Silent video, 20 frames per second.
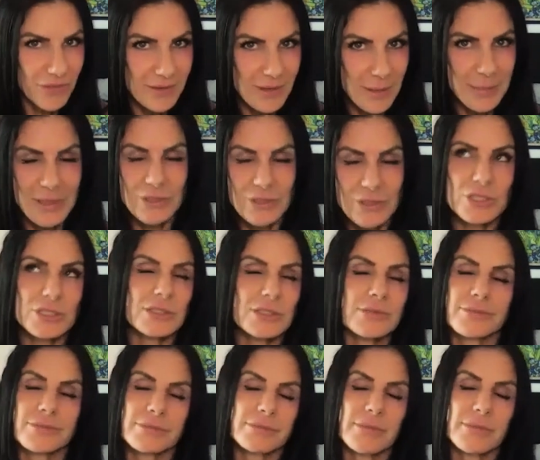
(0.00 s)
I mean, it's just,
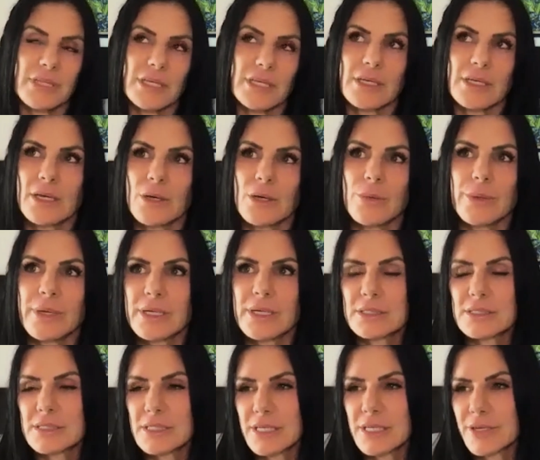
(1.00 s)
we
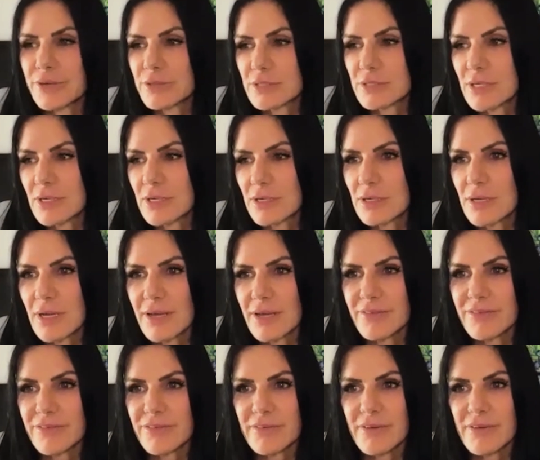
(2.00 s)
could sit here and talk.
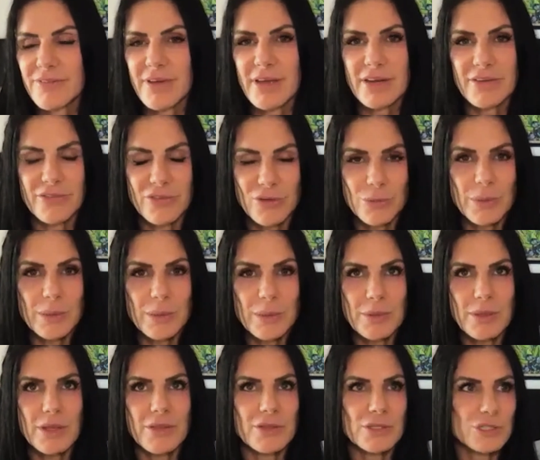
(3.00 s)
I've had a few
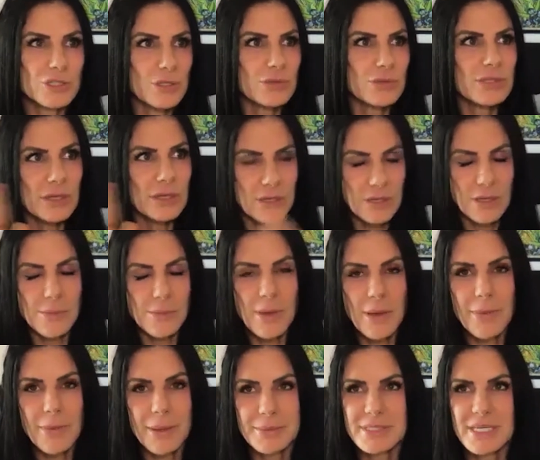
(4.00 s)
people on the show talking
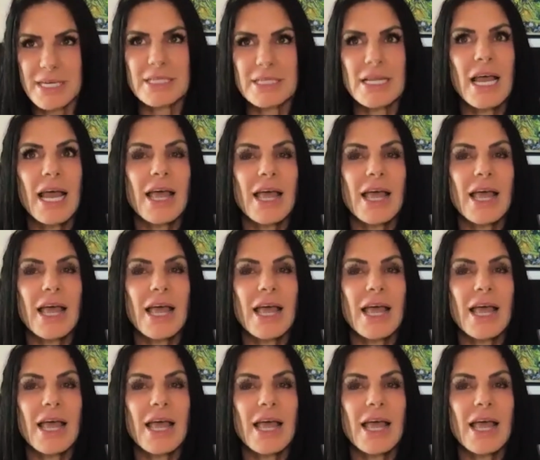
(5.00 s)
about peptide.